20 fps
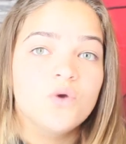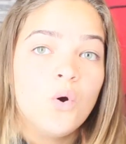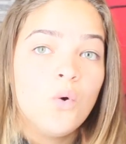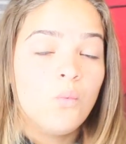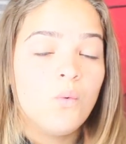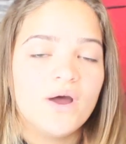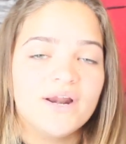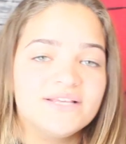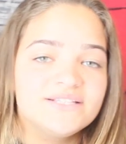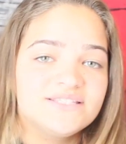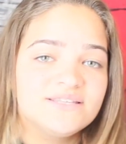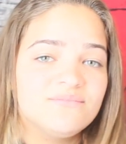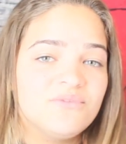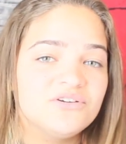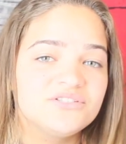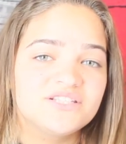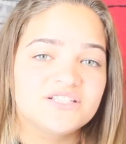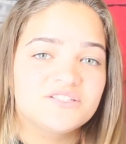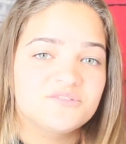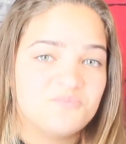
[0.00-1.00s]
What is the
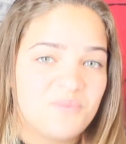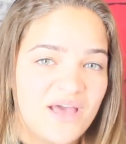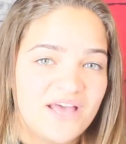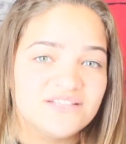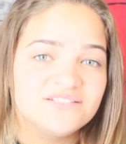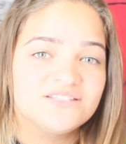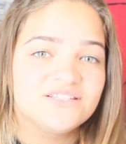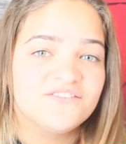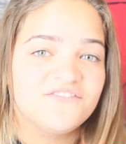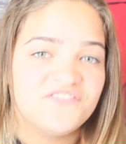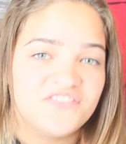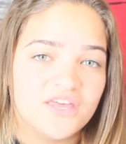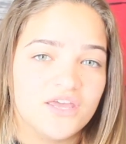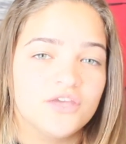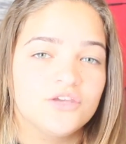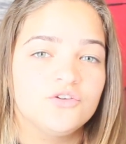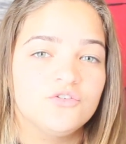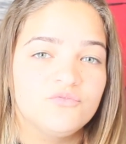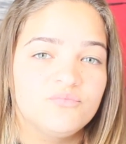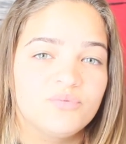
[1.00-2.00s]
most expensive
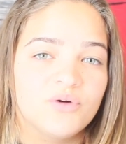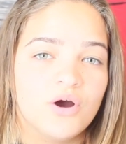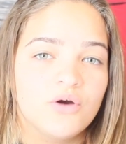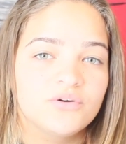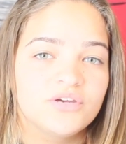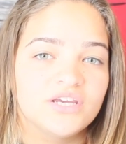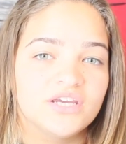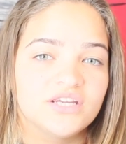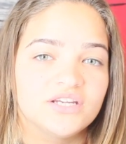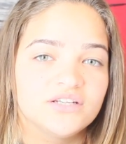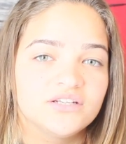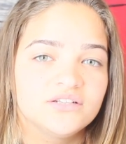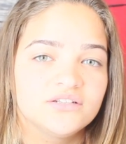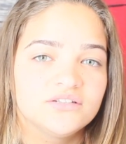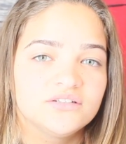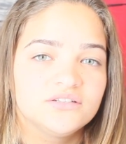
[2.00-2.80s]
thing you've broken?